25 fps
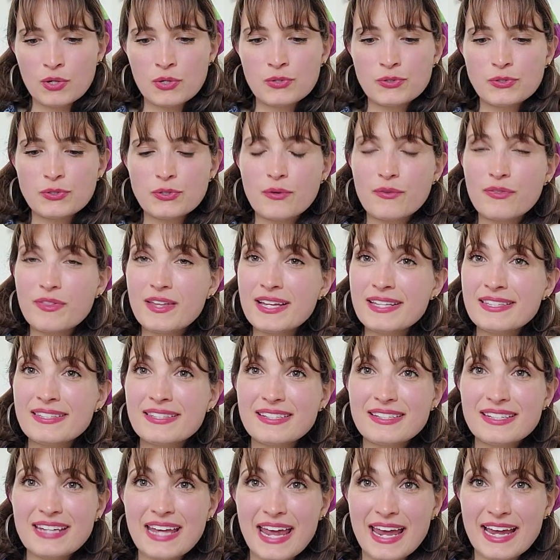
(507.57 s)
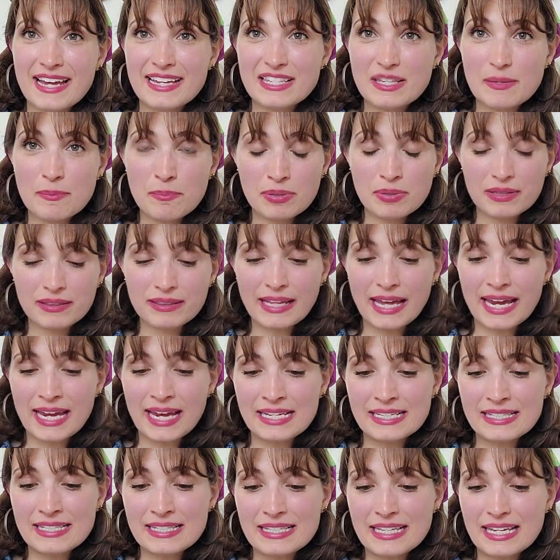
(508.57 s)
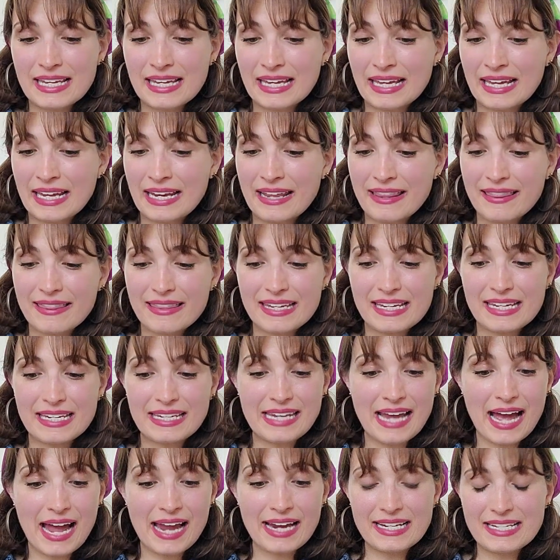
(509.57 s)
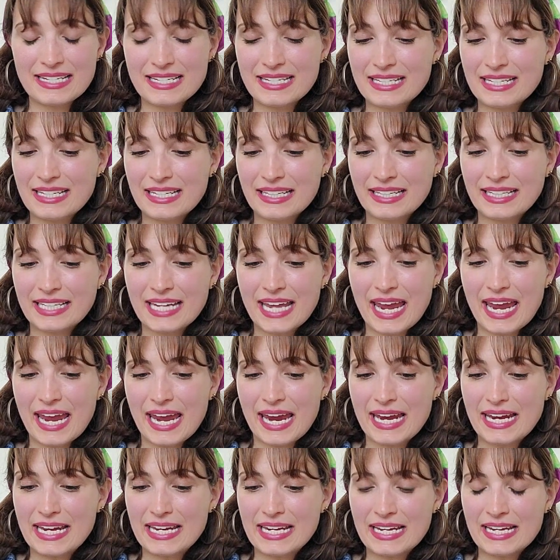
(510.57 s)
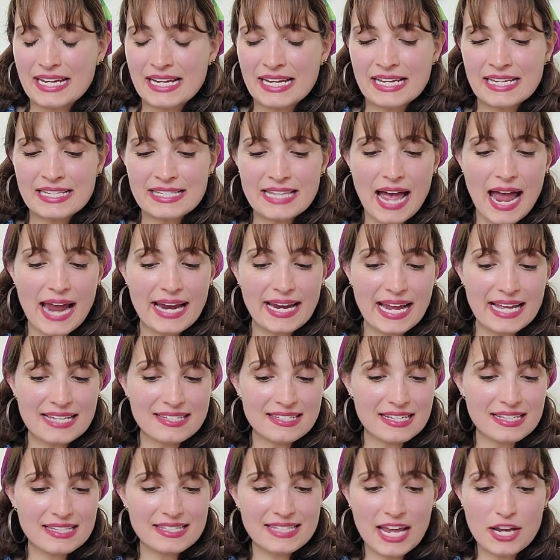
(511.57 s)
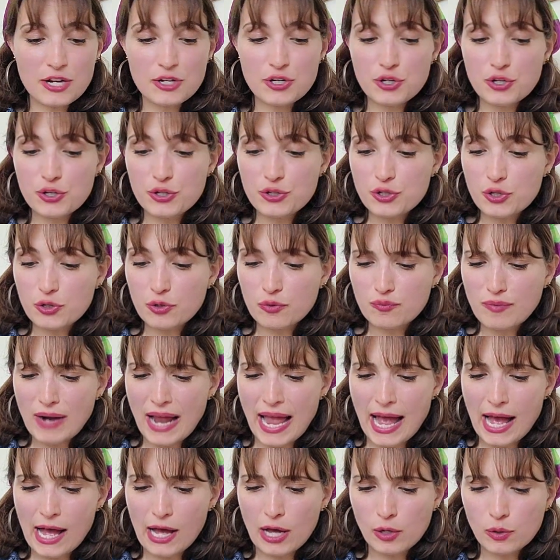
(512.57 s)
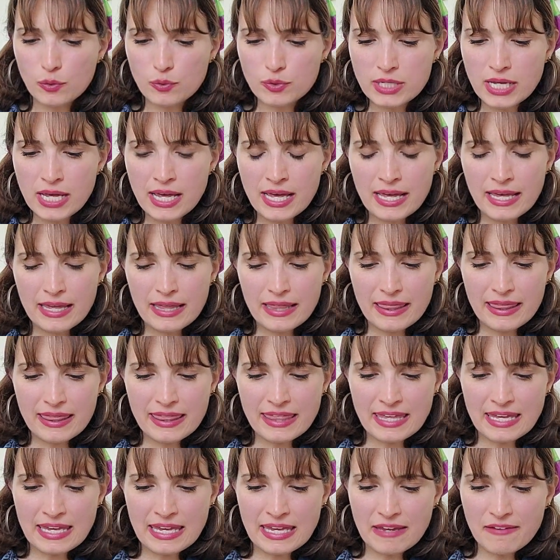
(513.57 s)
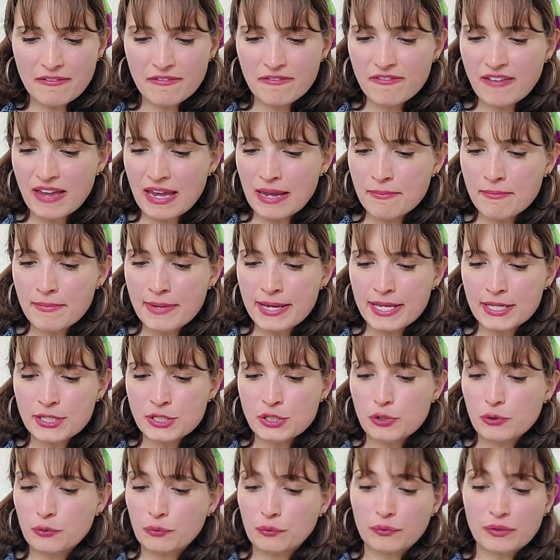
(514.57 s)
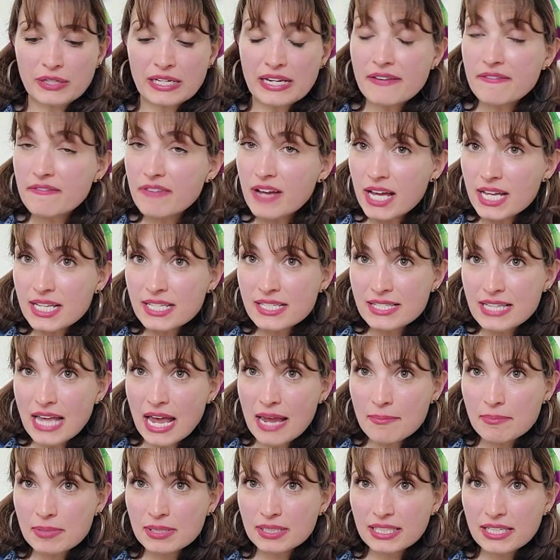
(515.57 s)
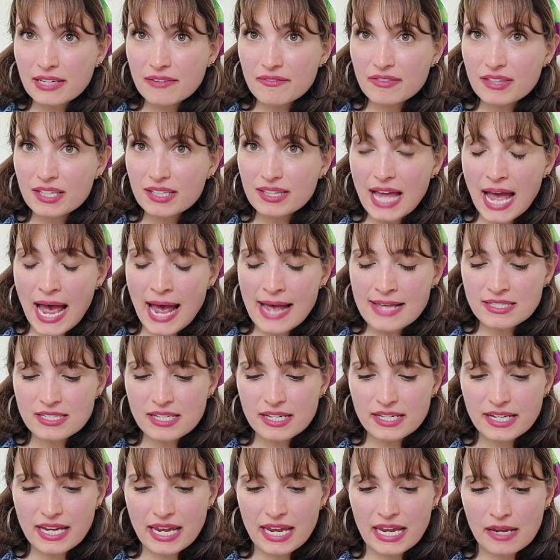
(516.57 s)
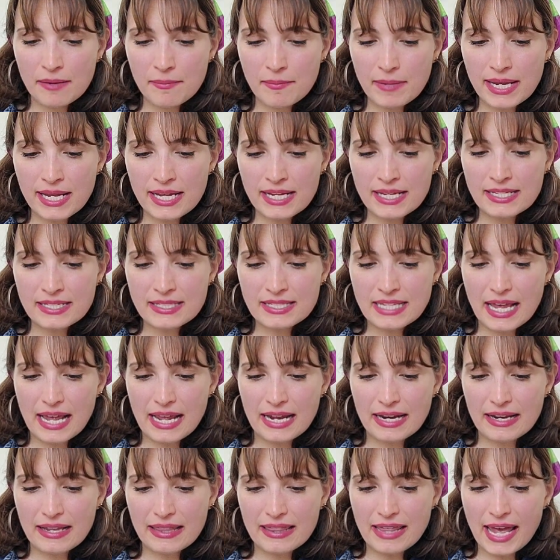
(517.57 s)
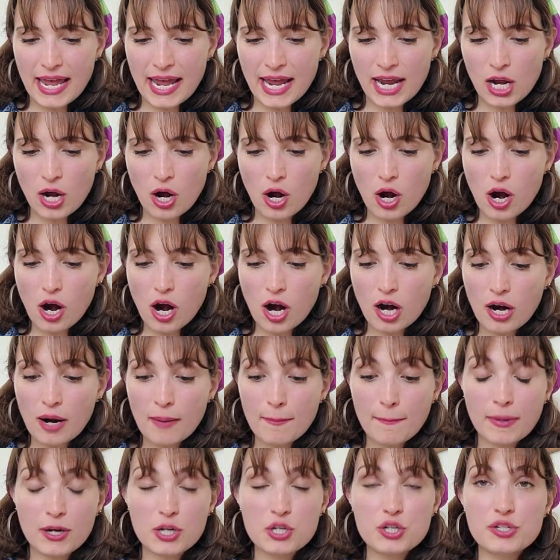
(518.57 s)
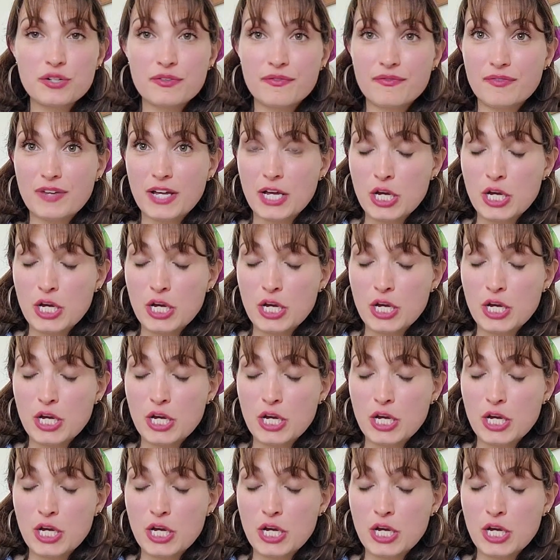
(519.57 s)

So this takes place in the 1980s. I guess it centers around the famous Rivas, I believe the last name is, and they are a bunch of